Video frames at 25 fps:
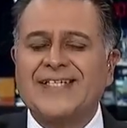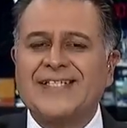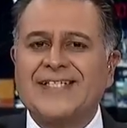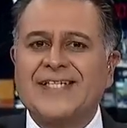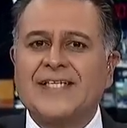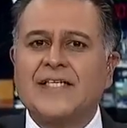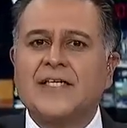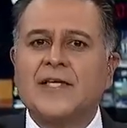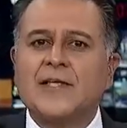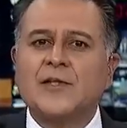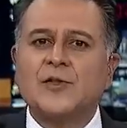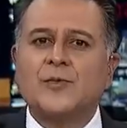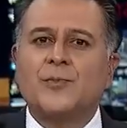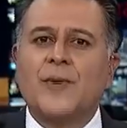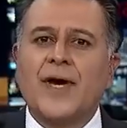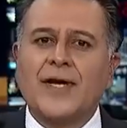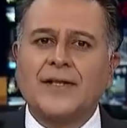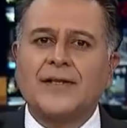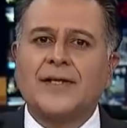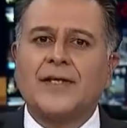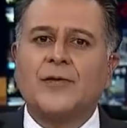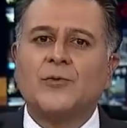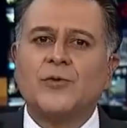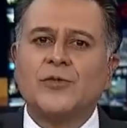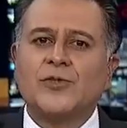it didn't
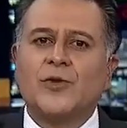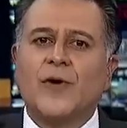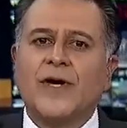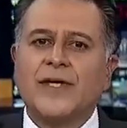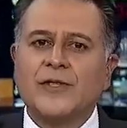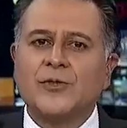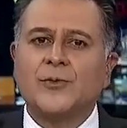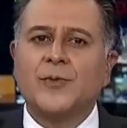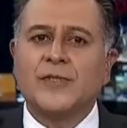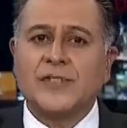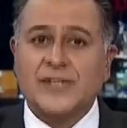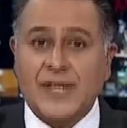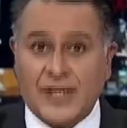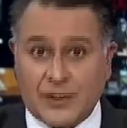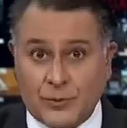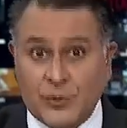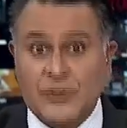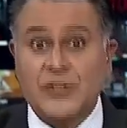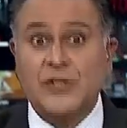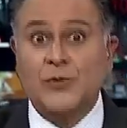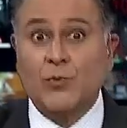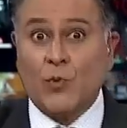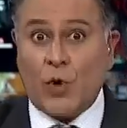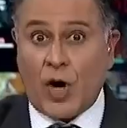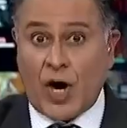expect that he was going to attend,
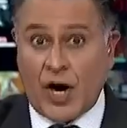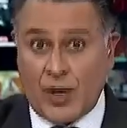which,